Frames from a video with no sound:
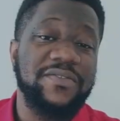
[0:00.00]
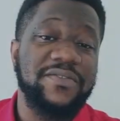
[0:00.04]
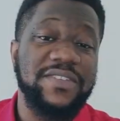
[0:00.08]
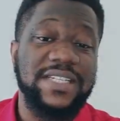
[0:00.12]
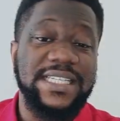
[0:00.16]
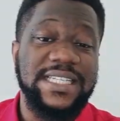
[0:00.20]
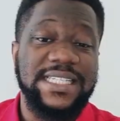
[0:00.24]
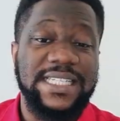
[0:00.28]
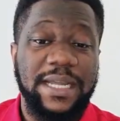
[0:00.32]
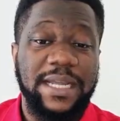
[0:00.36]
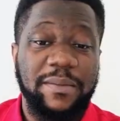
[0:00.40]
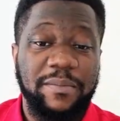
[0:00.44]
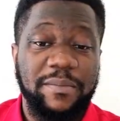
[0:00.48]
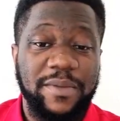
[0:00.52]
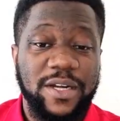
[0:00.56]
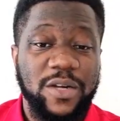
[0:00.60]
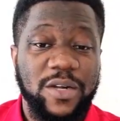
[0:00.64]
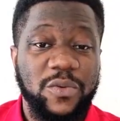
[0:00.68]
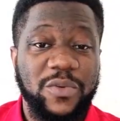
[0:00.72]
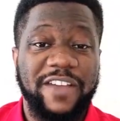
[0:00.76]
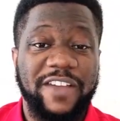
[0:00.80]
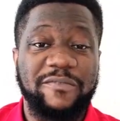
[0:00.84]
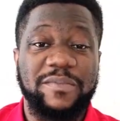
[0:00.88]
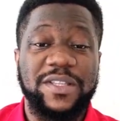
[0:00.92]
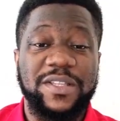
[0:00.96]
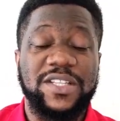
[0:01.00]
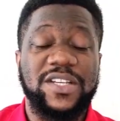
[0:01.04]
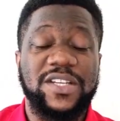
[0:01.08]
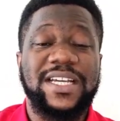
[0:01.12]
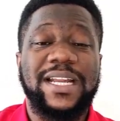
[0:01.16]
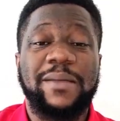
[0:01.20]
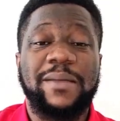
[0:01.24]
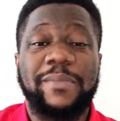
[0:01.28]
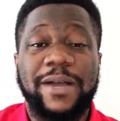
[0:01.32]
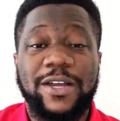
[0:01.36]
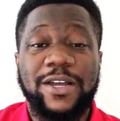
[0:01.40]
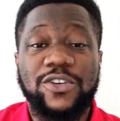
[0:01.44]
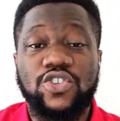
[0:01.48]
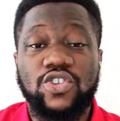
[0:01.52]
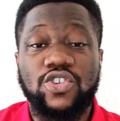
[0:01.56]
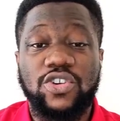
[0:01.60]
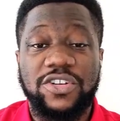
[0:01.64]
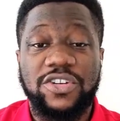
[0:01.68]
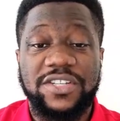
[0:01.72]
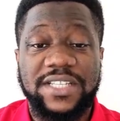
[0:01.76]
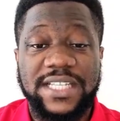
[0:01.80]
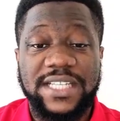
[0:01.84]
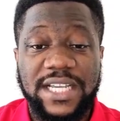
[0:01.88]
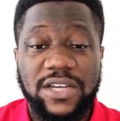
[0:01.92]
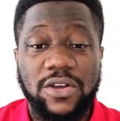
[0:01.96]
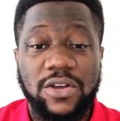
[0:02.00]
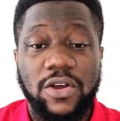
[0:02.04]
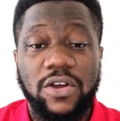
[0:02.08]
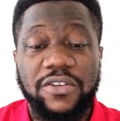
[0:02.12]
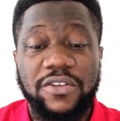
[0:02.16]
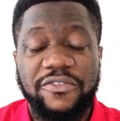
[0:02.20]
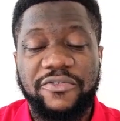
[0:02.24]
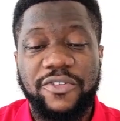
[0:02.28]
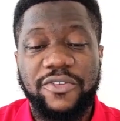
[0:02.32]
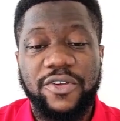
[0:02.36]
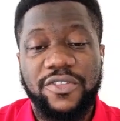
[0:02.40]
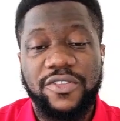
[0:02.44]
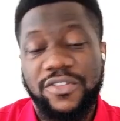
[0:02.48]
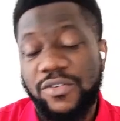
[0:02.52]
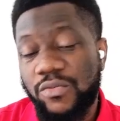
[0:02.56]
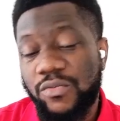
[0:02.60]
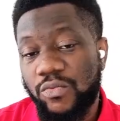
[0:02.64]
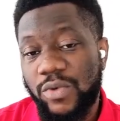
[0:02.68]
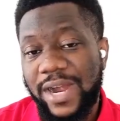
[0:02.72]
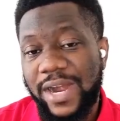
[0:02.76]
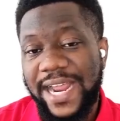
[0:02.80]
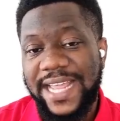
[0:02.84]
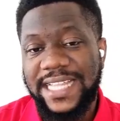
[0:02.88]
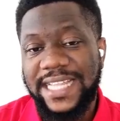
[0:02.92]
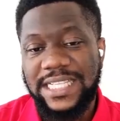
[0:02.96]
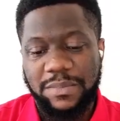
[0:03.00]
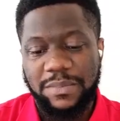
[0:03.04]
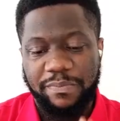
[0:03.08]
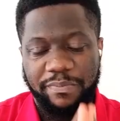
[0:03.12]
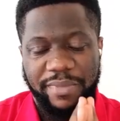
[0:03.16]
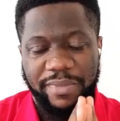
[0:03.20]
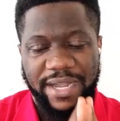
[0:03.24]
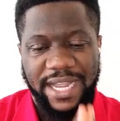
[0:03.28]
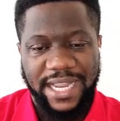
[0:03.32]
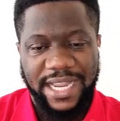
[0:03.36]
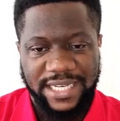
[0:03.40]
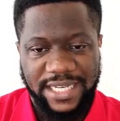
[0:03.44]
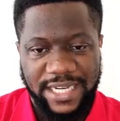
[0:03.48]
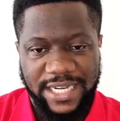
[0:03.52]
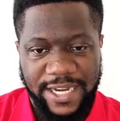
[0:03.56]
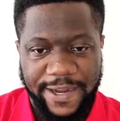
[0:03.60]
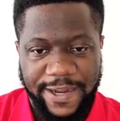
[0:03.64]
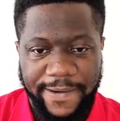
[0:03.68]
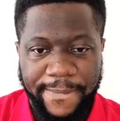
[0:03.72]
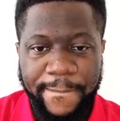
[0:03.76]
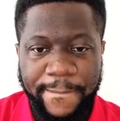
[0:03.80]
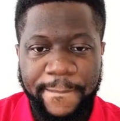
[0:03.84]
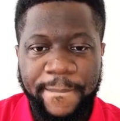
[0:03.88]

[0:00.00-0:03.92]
of December, we have been talking about trusting God for the right partner.